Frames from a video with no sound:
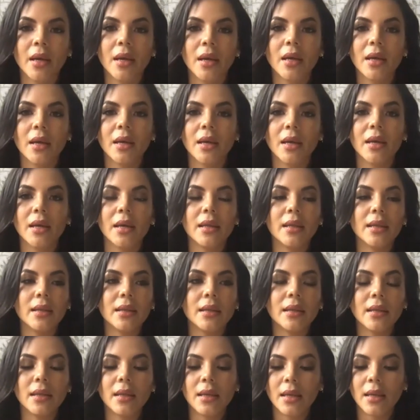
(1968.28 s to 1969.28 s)

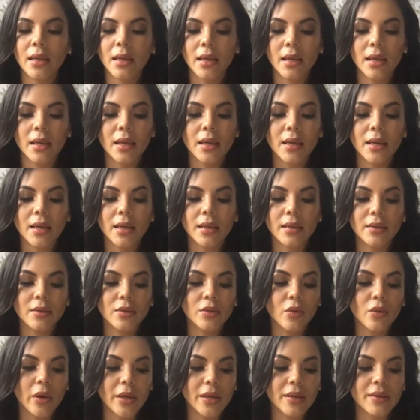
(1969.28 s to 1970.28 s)
And so
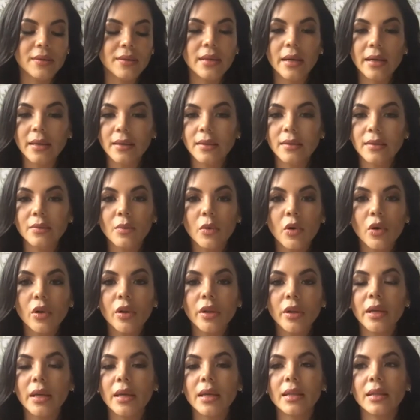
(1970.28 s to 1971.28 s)
I started
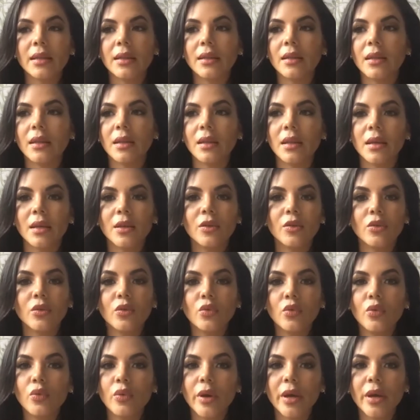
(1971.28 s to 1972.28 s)
small and
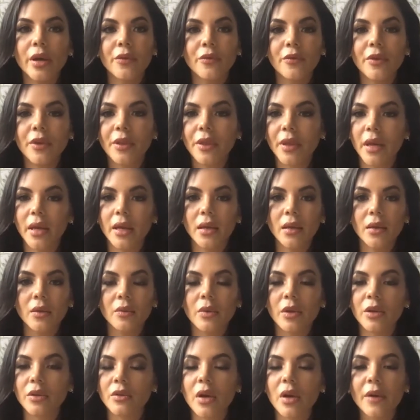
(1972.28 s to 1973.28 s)
do every day
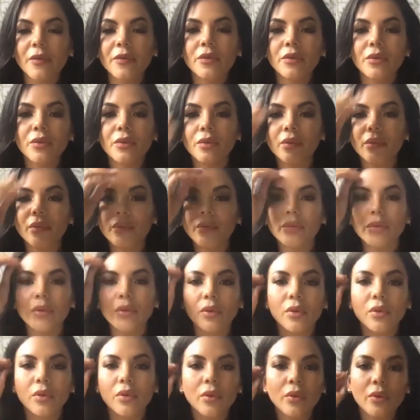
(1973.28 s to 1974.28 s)
what you have to do.
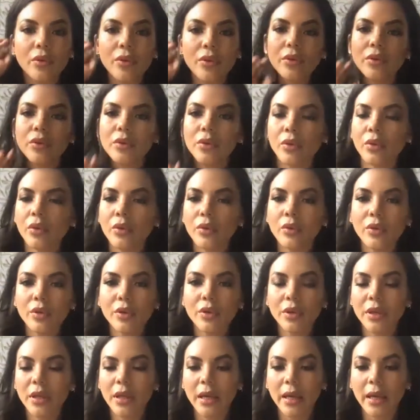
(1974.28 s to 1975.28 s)
Don't lose
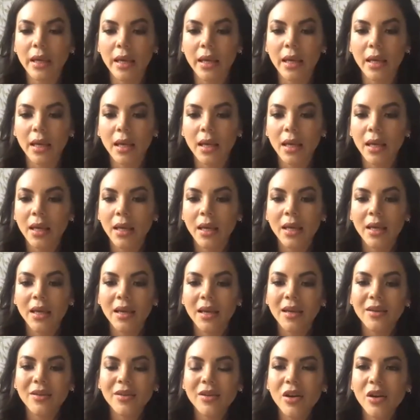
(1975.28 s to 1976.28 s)
the,
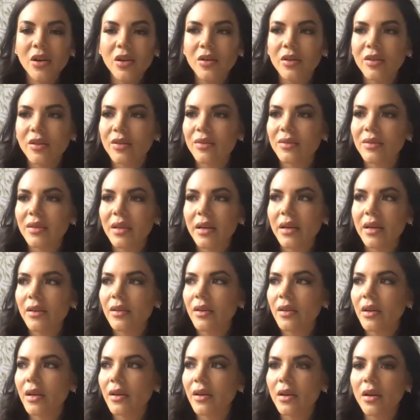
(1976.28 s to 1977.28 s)
because there are
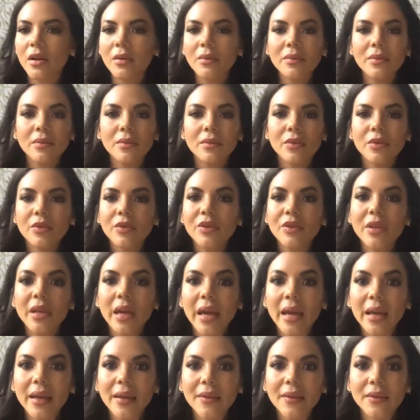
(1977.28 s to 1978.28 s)
gonna come good
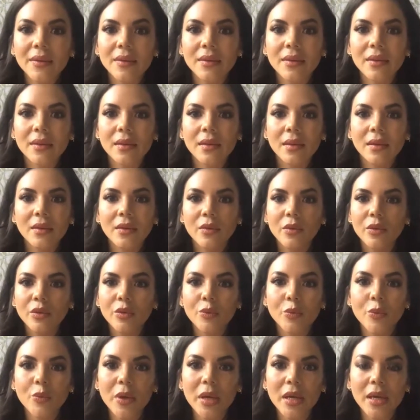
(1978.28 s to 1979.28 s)
days, good
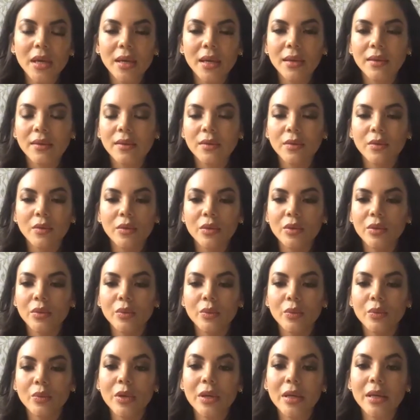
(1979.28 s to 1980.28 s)
weekends, good
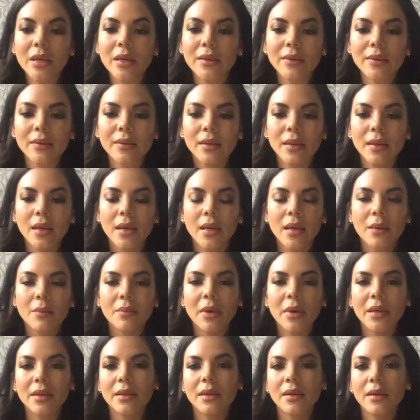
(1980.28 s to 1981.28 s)
weeks,
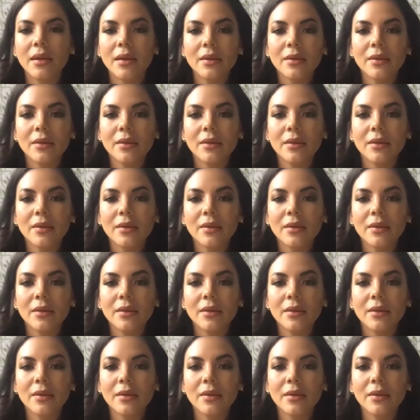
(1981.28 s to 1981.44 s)
but there is